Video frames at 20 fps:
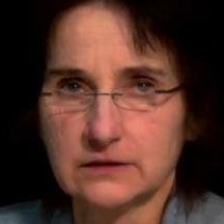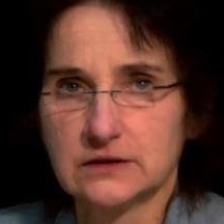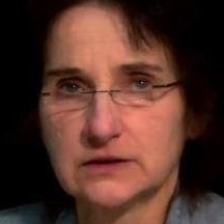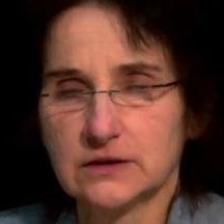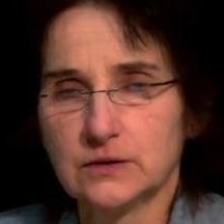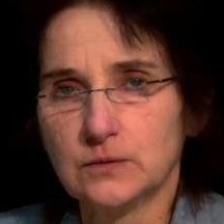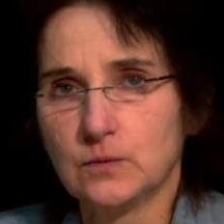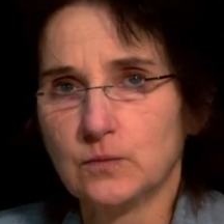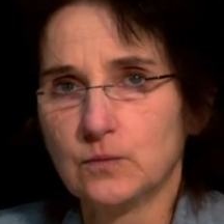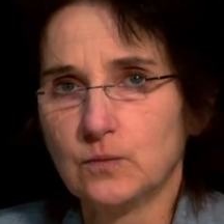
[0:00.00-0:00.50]

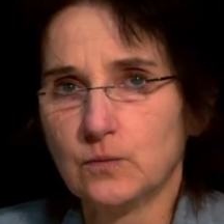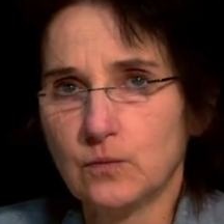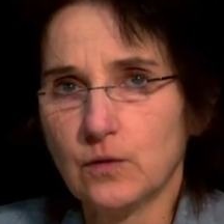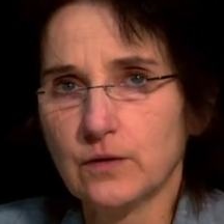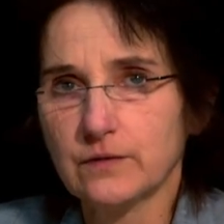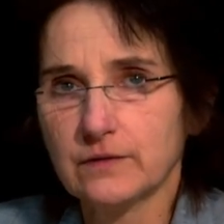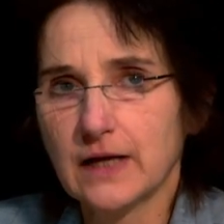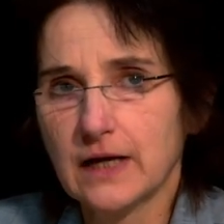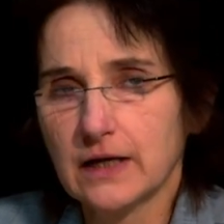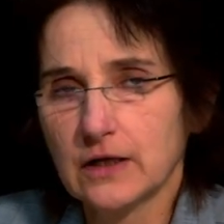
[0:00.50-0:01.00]
So
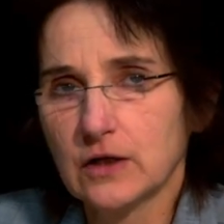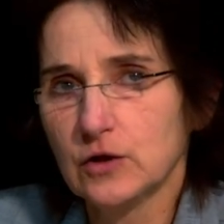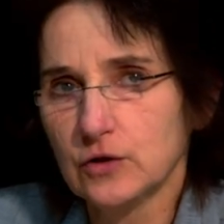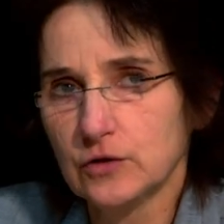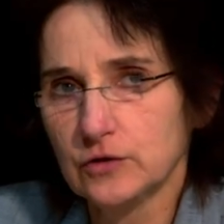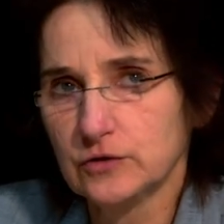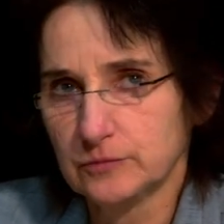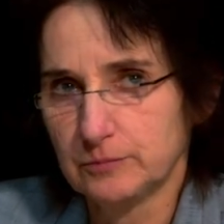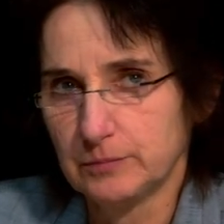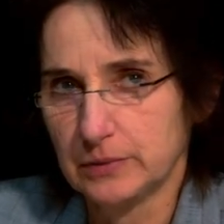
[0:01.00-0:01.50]
what that
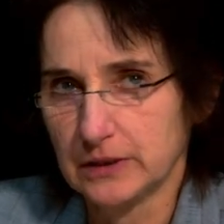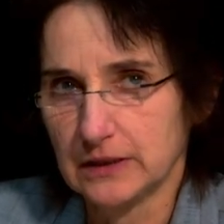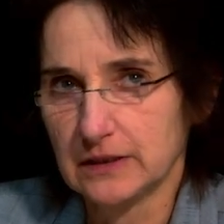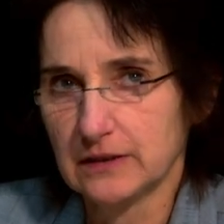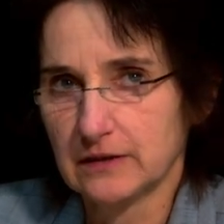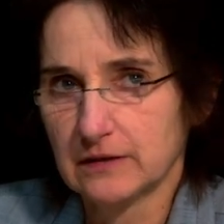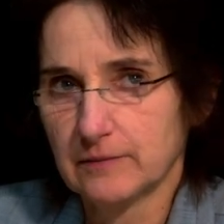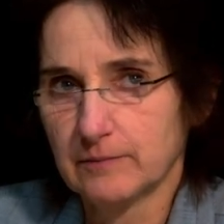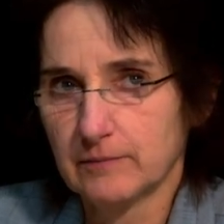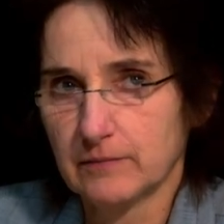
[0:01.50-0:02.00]
could
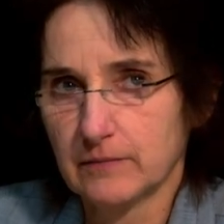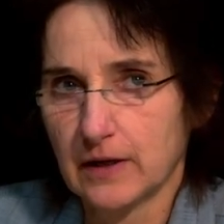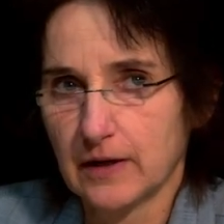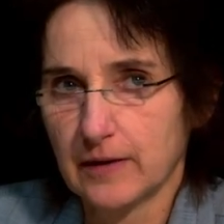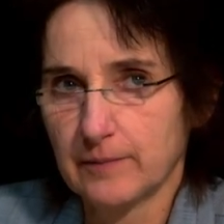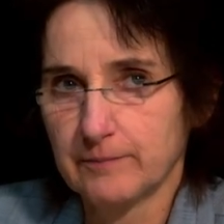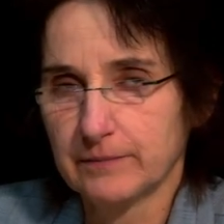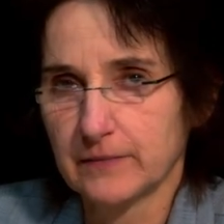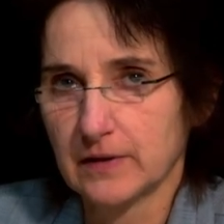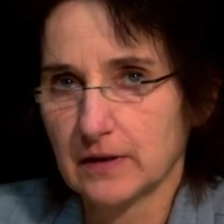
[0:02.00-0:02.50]
be,
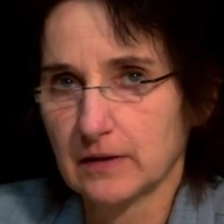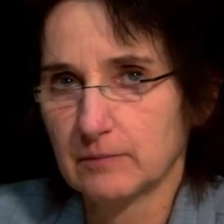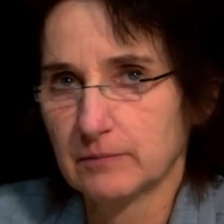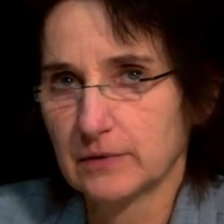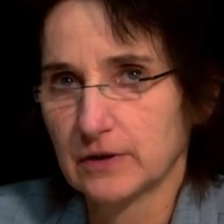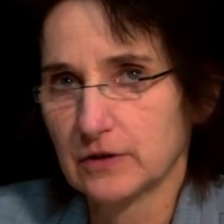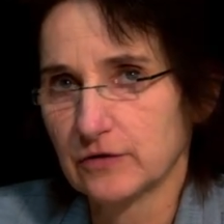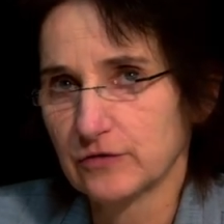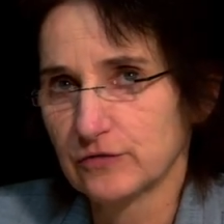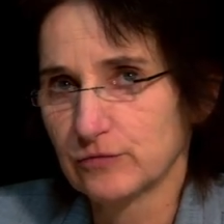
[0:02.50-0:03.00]

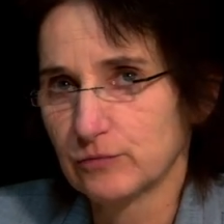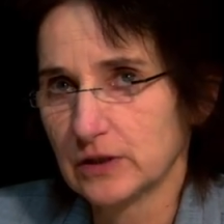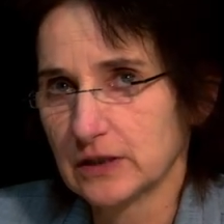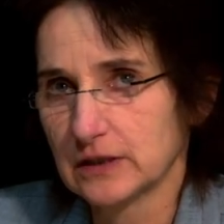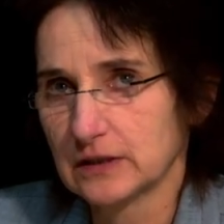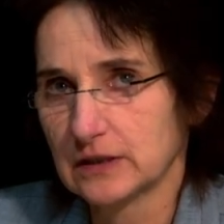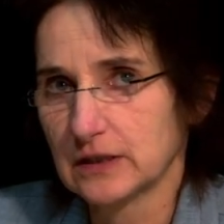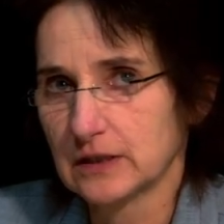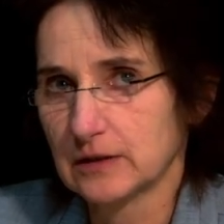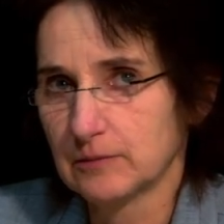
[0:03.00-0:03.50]
because we
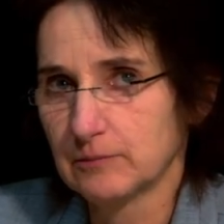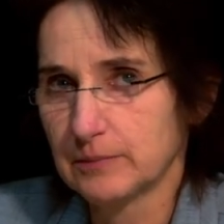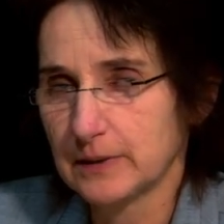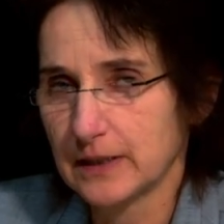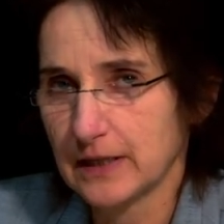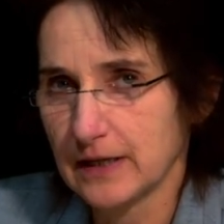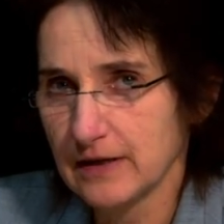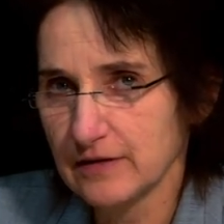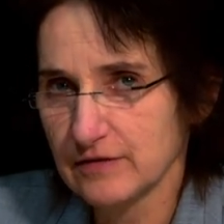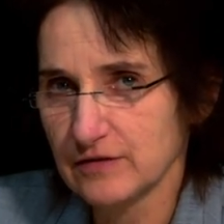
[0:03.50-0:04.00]
can
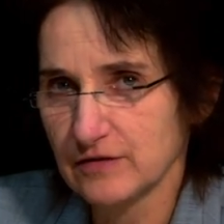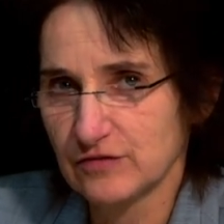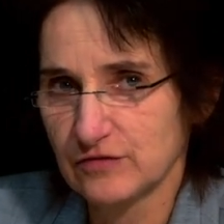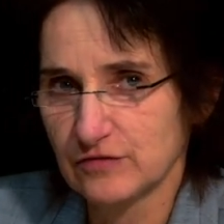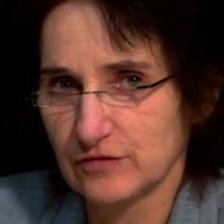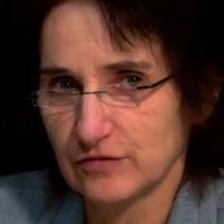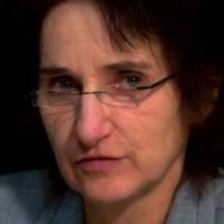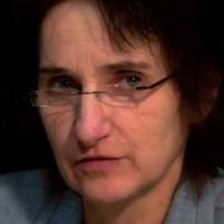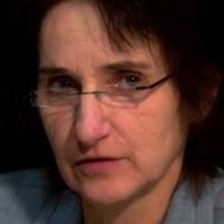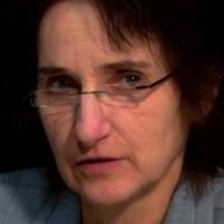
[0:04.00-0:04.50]
compare
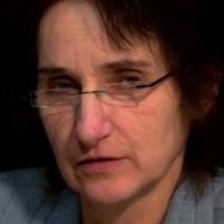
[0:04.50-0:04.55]
this to